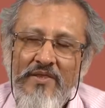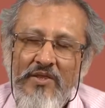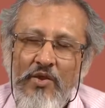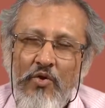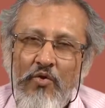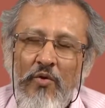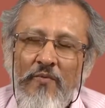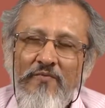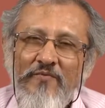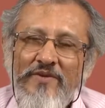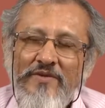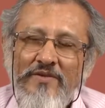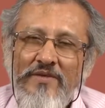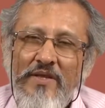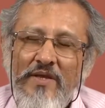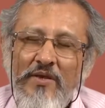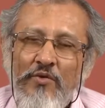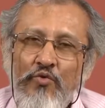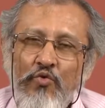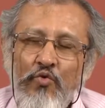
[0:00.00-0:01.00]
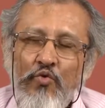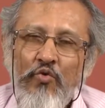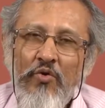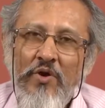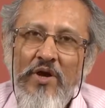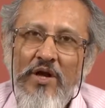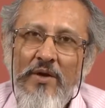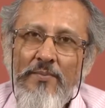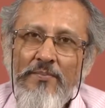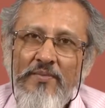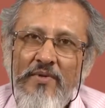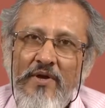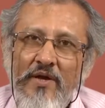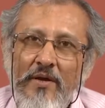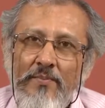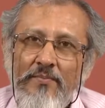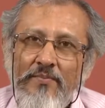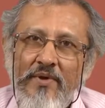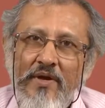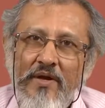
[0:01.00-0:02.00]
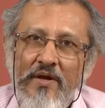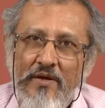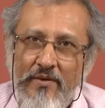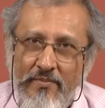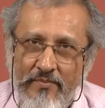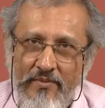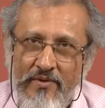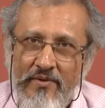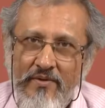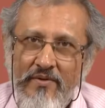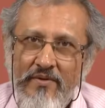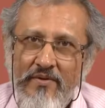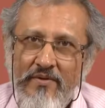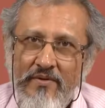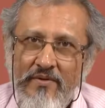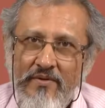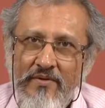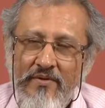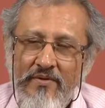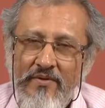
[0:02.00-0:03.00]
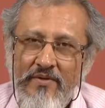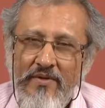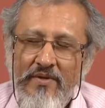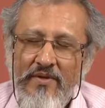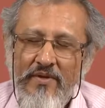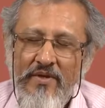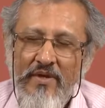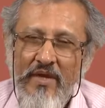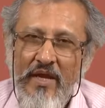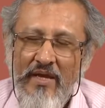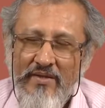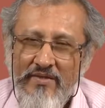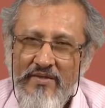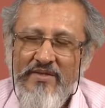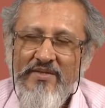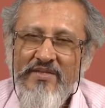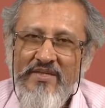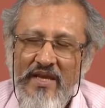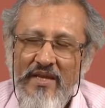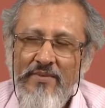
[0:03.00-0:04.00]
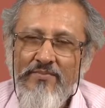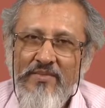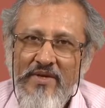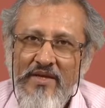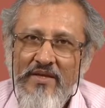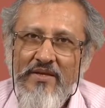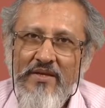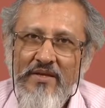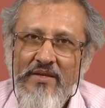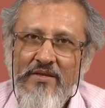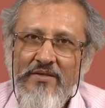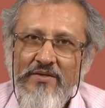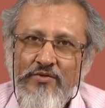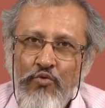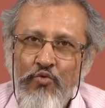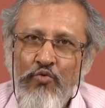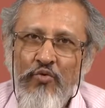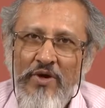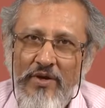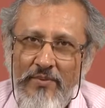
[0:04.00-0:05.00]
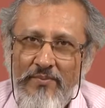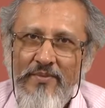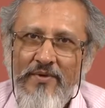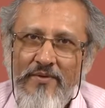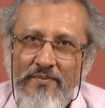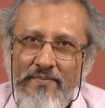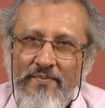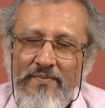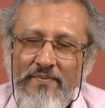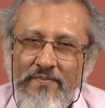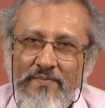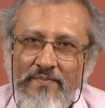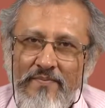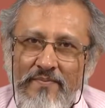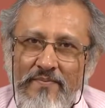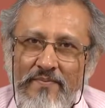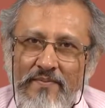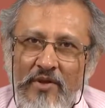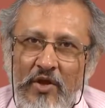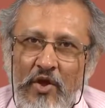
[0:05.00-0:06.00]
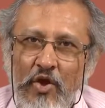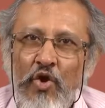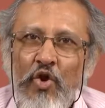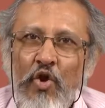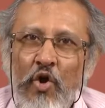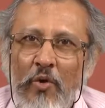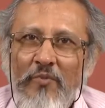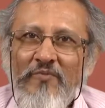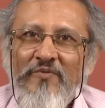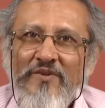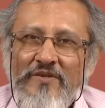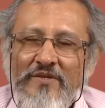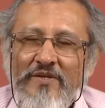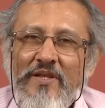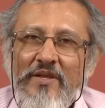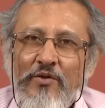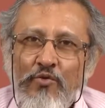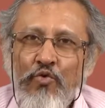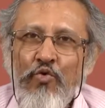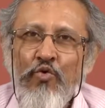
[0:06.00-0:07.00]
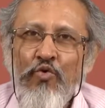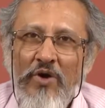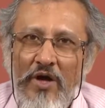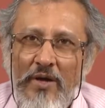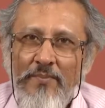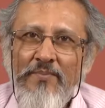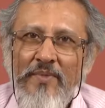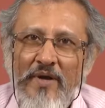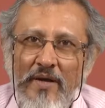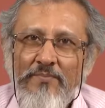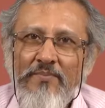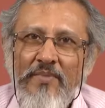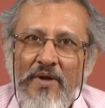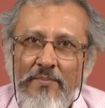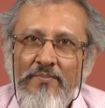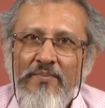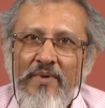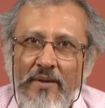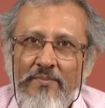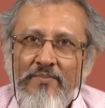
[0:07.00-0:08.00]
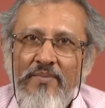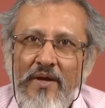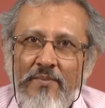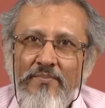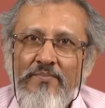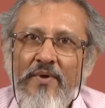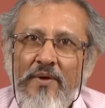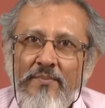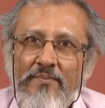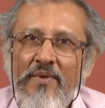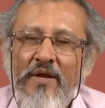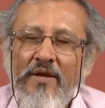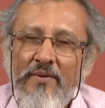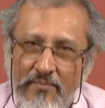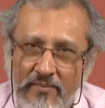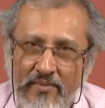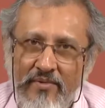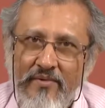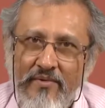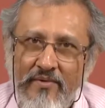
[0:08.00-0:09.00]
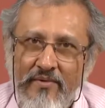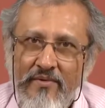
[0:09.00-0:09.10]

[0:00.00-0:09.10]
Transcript: Now obviously go up, up, up has the same meaning as go up. Obviously go up, up, up, up, up, up, up,